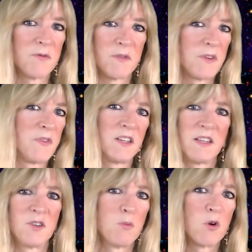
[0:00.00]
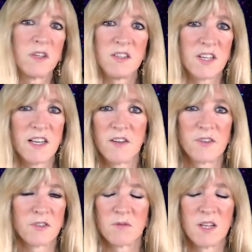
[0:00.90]
if you feel it needs more
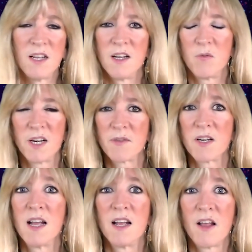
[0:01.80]
details or whatever.